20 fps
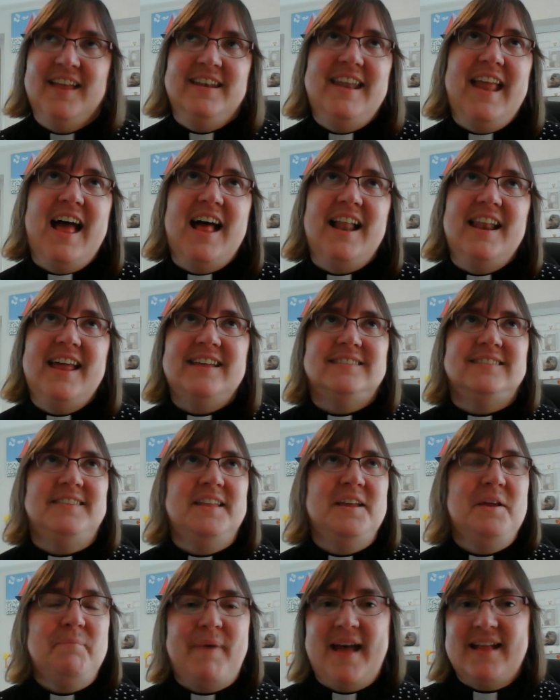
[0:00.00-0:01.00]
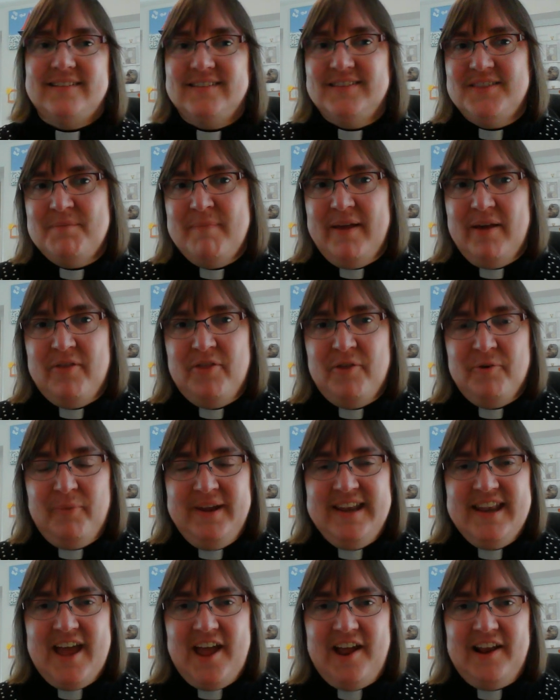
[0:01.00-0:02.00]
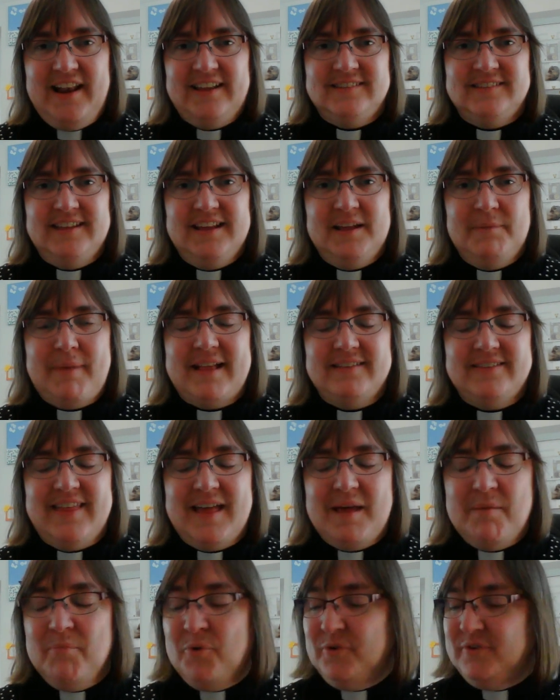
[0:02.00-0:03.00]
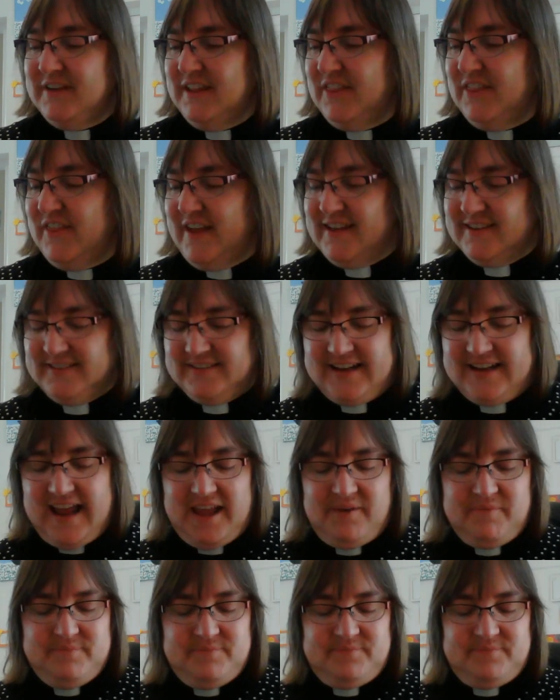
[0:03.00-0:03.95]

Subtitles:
Now let's think back to the meal that we know. Let's think back to that Maundy Thursday.